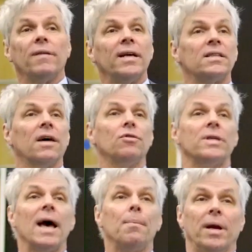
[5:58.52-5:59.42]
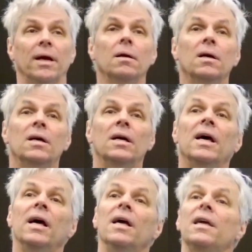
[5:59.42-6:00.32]
of that stuff was happening
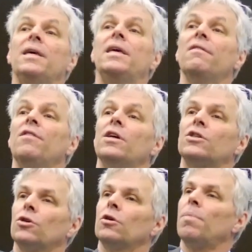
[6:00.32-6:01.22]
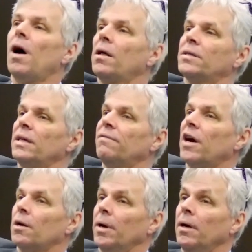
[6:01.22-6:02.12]
given a certain policy
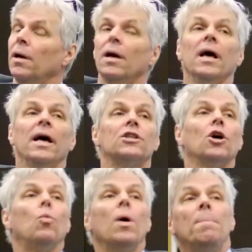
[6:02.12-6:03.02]
environment. And so when